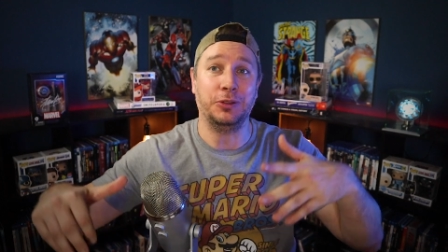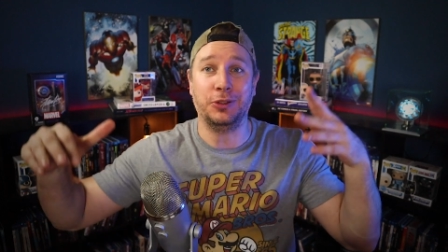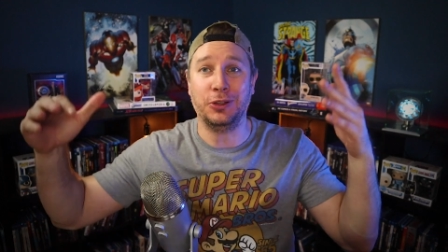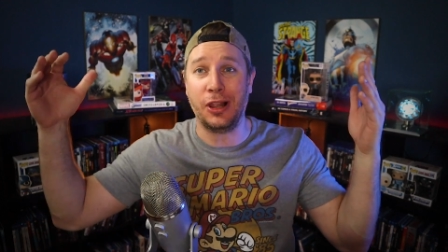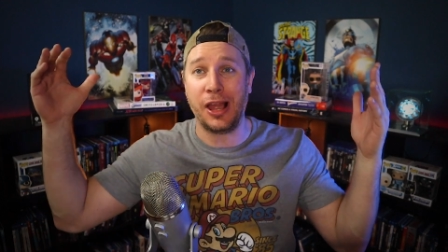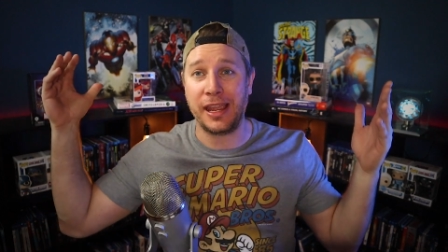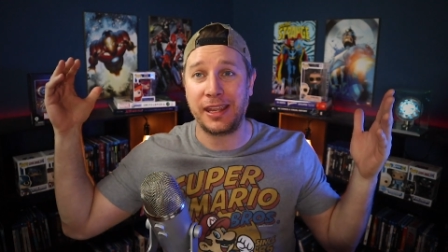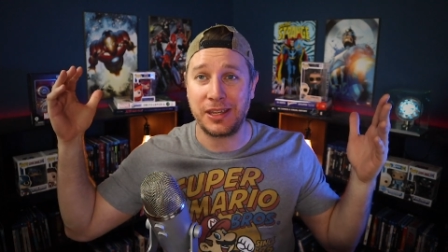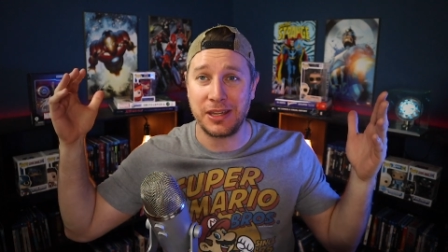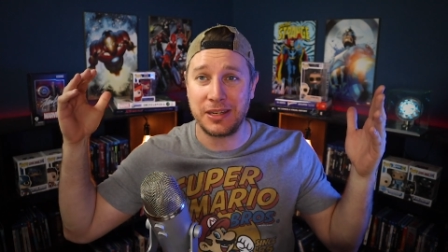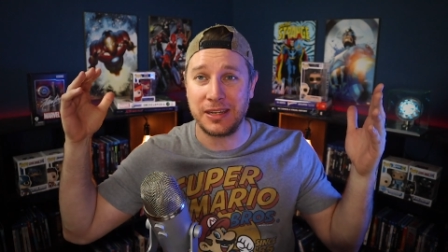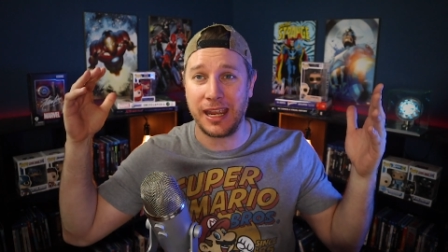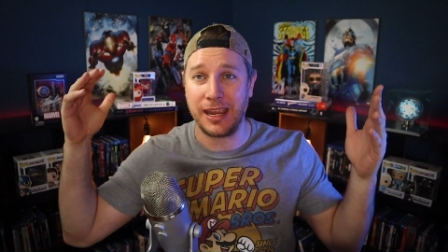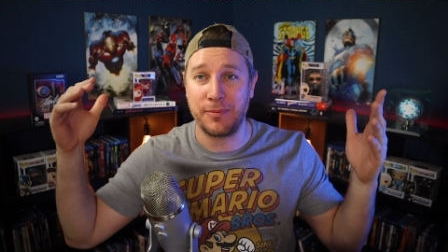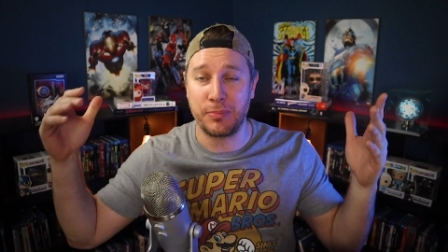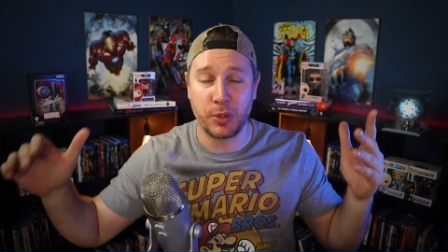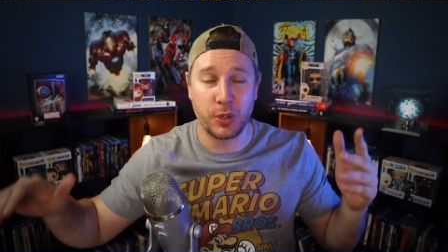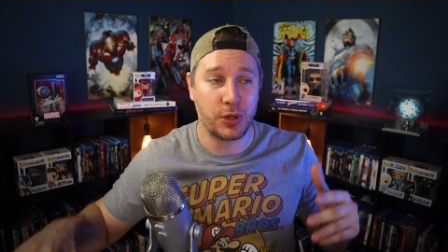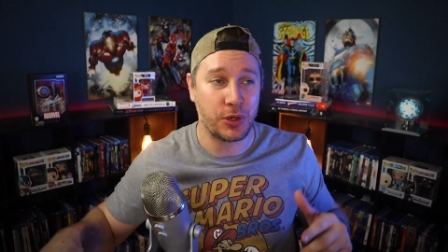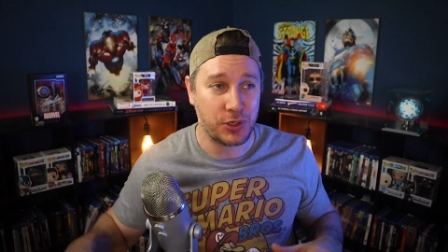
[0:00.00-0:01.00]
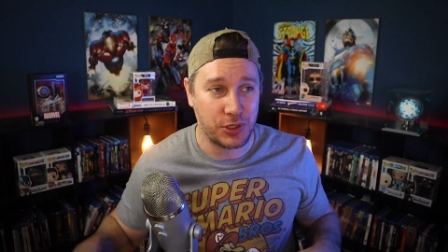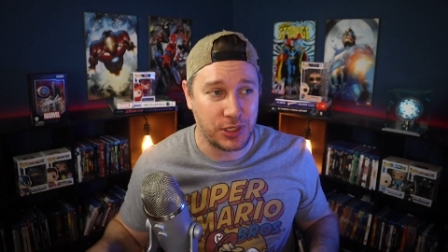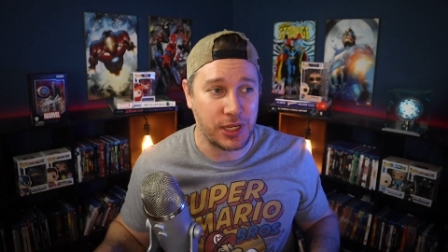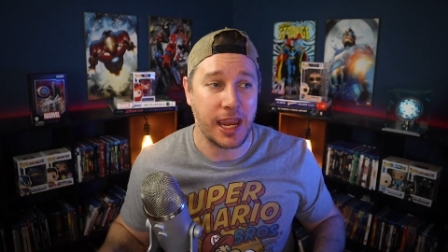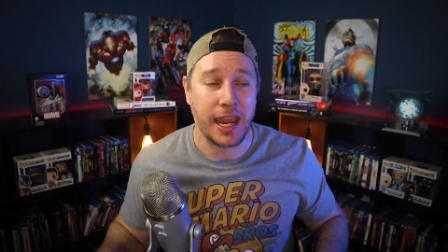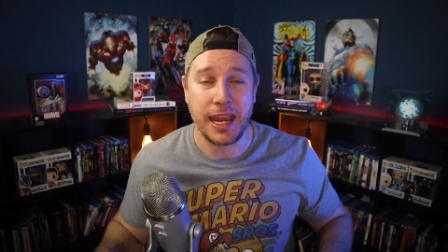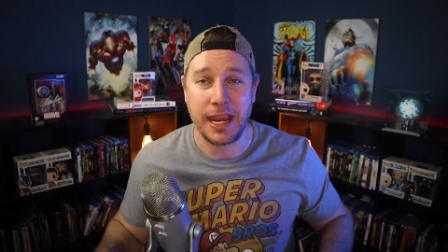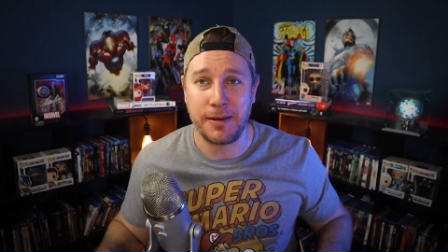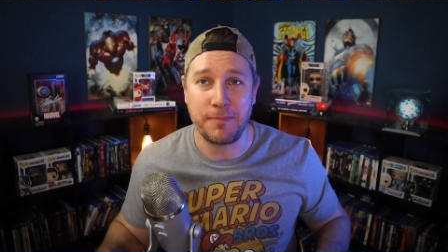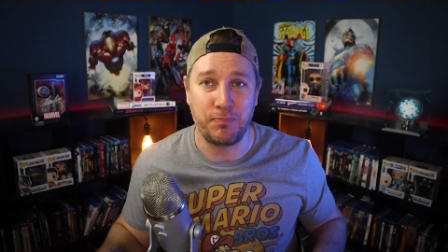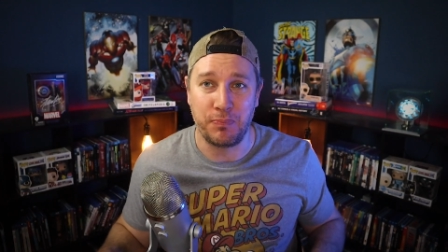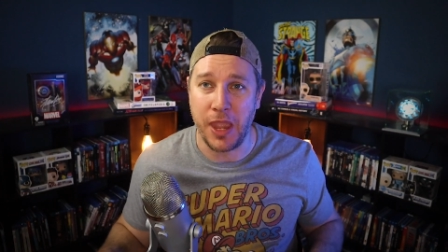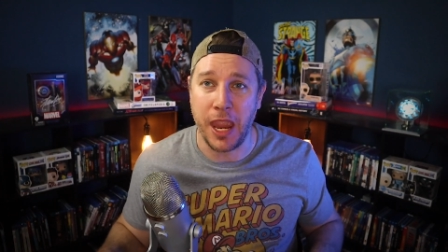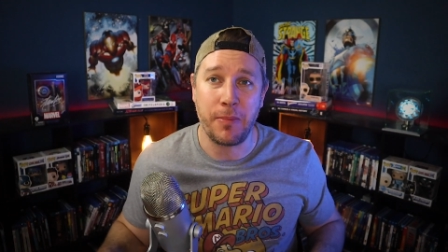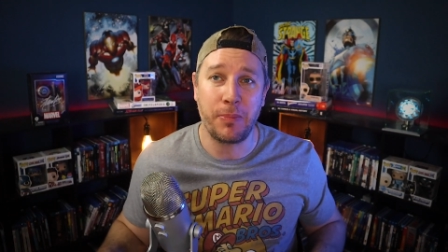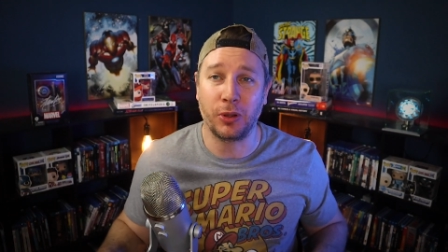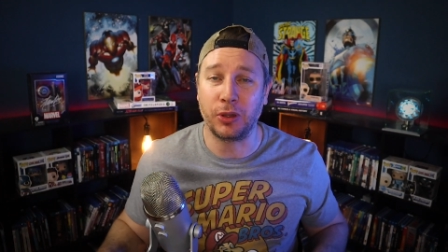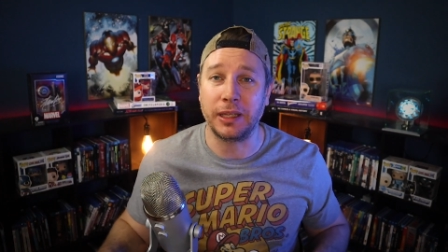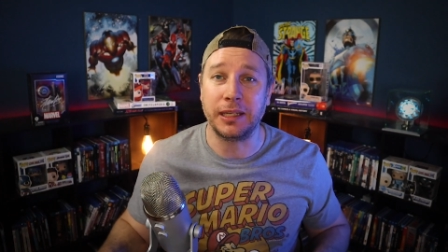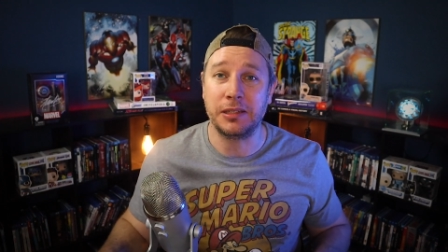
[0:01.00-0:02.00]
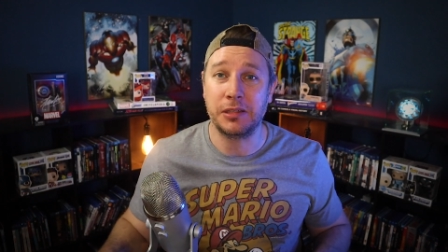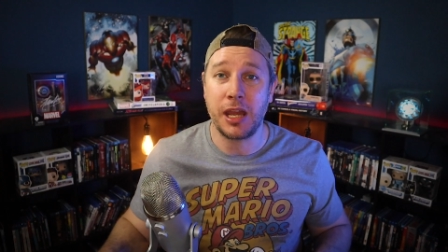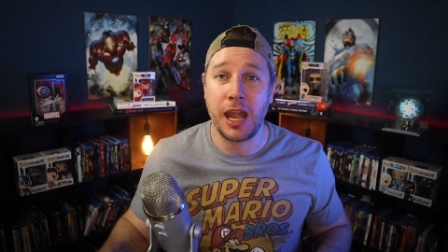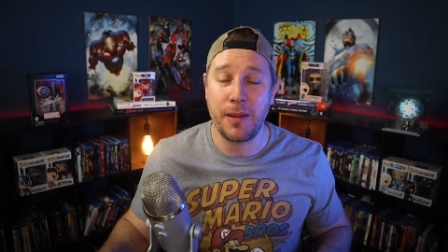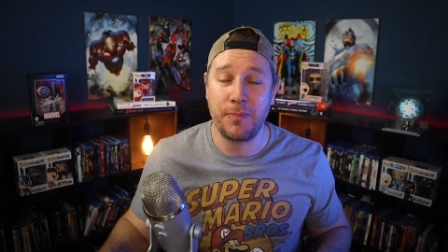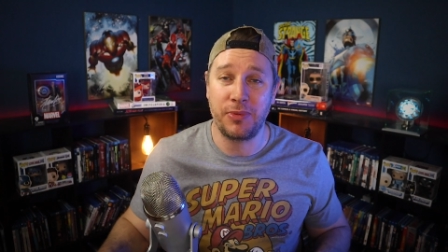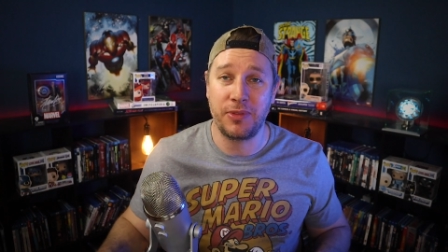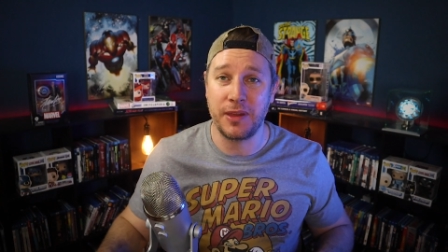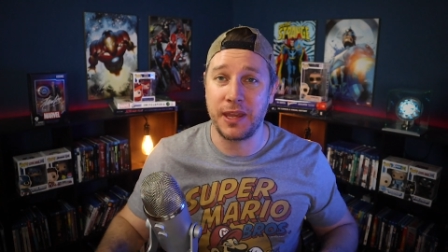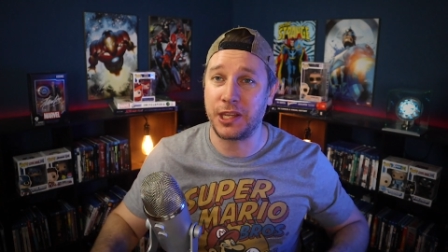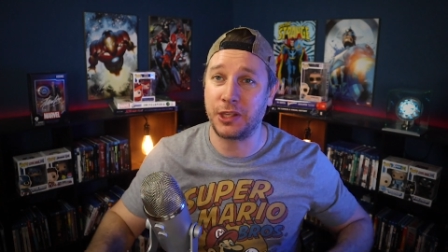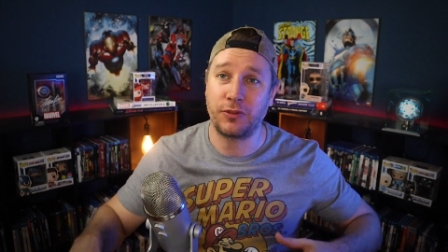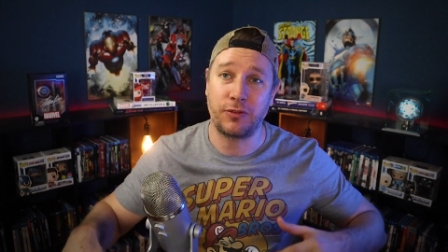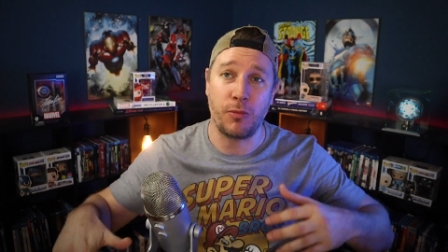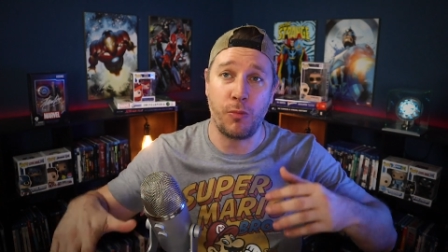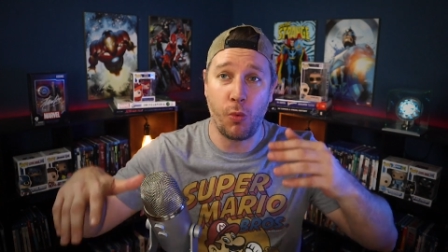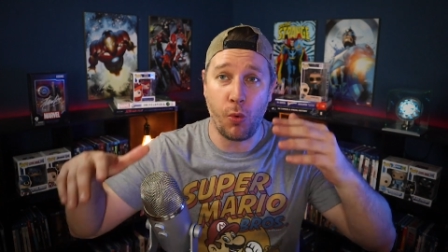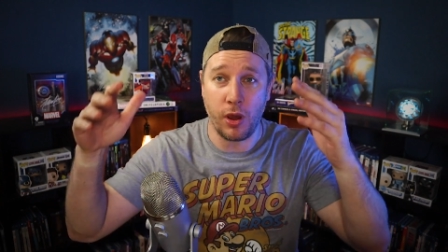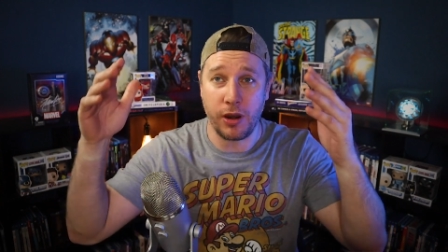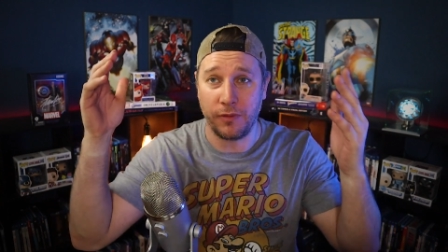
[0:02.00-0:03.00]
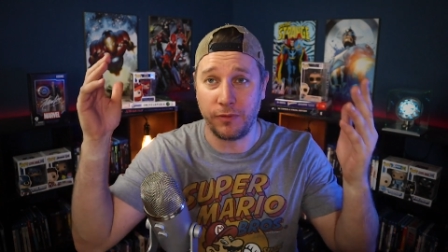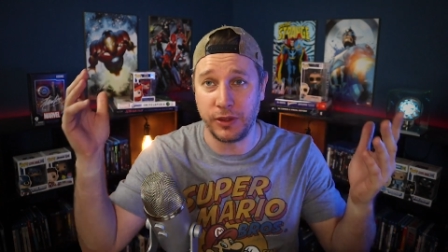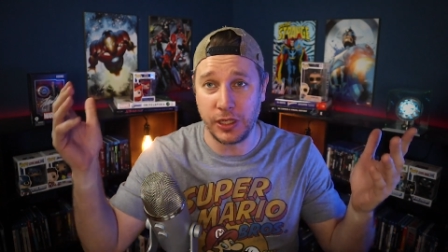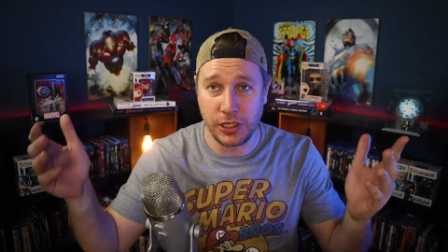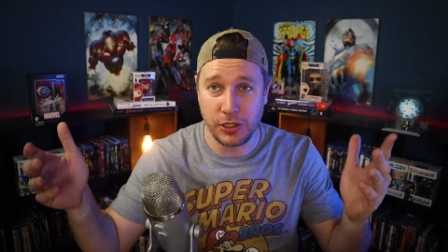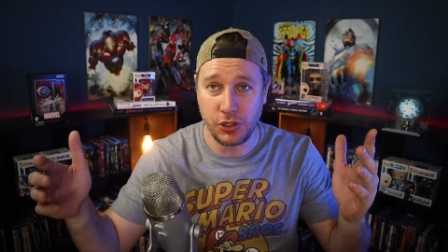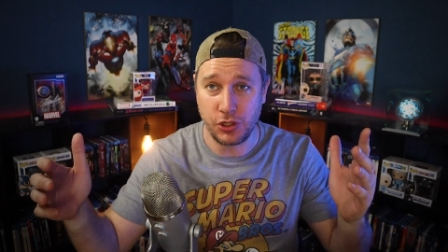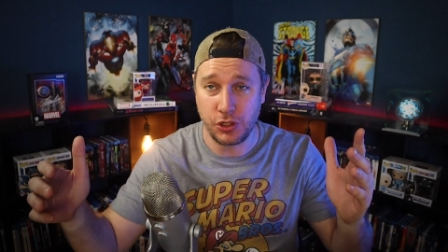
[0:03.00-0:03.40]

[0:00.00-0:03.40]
like a neighbor saying neighborly type things from one of these